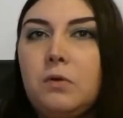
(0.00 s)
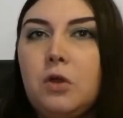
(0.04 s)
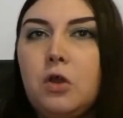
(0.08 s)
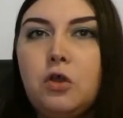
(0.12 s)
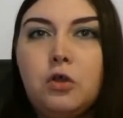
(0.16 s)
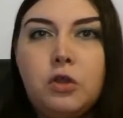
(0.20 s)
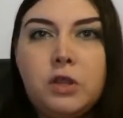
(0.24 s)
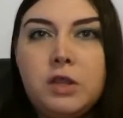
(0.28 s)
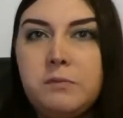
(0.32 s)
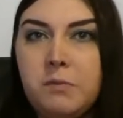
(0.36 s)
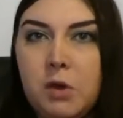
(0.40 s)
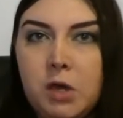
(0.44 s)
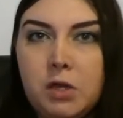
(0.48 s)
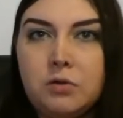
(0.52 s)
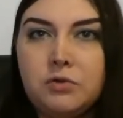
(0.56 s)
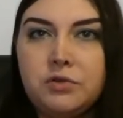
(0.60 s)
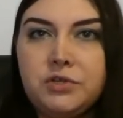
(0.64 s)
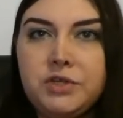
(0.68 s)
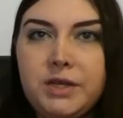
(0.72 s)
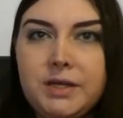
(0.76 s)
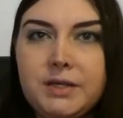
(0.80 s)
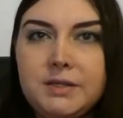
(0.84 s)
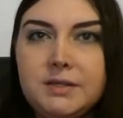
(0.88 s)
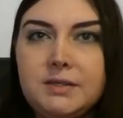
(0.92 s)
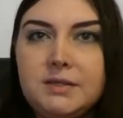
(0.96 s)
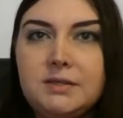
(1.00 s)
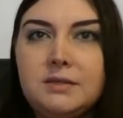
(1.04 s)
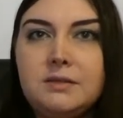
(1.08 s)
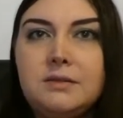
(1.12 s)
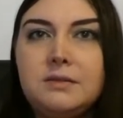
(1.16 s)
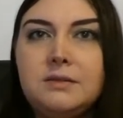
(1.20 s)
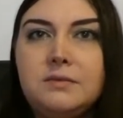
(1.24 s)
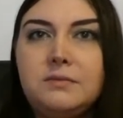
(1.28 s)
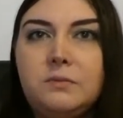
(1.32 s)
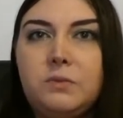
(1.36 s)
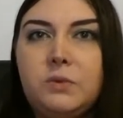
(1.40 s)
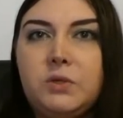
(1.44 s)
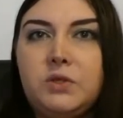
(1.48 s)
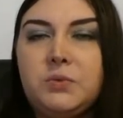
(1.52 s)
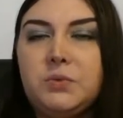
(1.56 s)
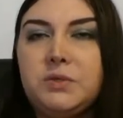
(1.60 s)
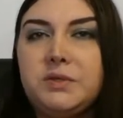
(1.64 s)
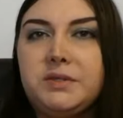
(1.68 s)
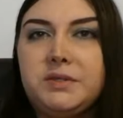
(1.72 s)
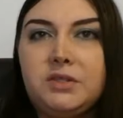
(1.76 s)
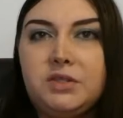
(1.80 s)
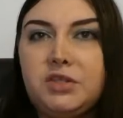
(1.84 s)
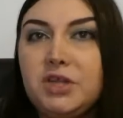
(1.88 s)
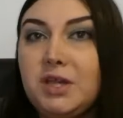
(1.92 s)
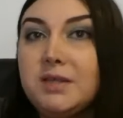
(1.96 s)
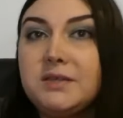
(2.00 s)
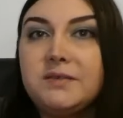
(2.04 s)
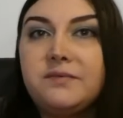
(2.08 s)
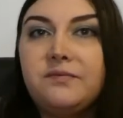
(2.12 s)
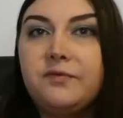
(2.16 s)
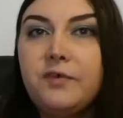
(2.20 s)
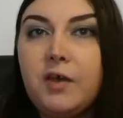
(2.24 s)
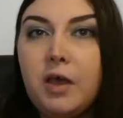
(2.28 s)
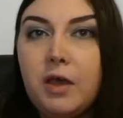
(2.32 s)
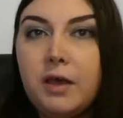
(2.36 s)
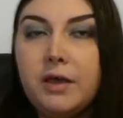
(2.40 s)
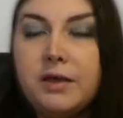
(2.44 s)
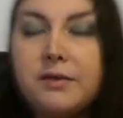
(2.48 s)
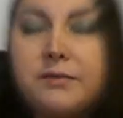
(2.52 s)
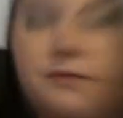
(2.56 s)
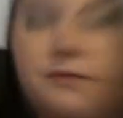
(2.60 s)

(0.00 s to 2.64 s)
early Michael Jackson, which was the Jackson five.